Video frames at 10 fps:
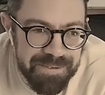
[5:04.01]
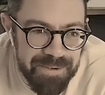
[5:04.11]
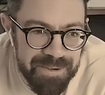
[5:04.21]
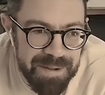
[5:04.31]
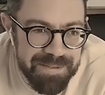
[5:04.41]
to
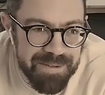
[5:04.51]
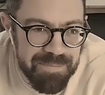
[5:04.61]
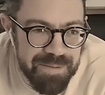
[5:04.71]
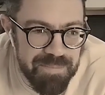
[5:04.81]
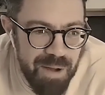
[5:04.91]
talk about
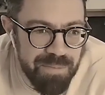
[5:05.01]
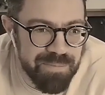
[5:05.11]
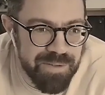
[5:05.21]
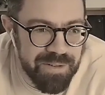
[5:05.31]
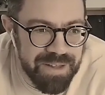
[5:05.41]
the
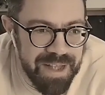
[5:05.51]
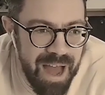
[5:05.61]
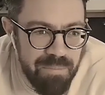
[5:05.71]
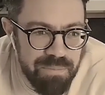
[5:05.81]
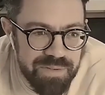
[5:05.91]
problems or the
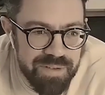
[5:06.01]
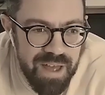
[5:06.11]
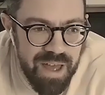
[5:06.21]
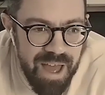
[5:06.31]
gaps.